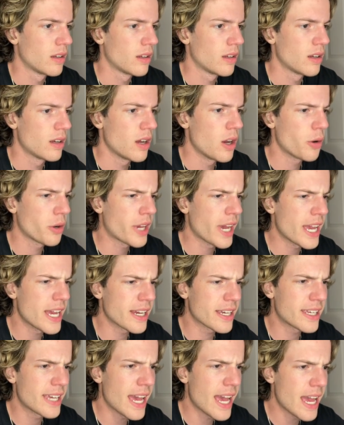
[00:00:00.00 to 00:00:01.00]
Okay,
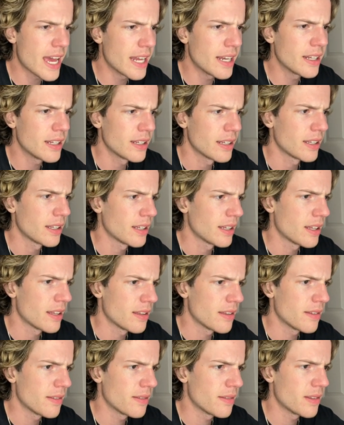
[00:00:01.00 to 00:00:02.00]
again,
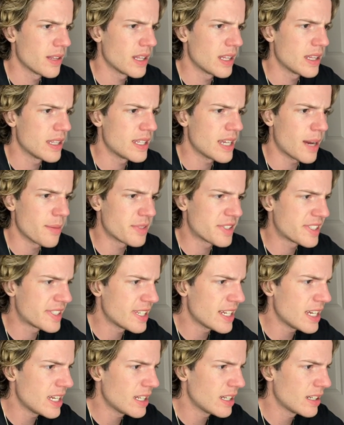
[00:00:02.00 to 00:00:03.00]
I'm
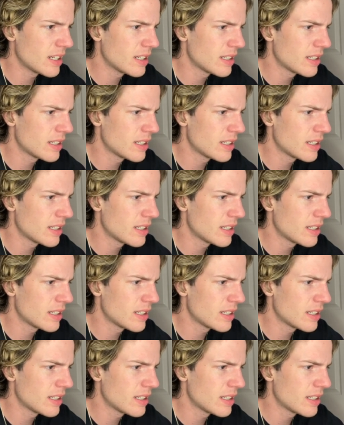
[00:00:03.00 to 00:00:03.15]
seeing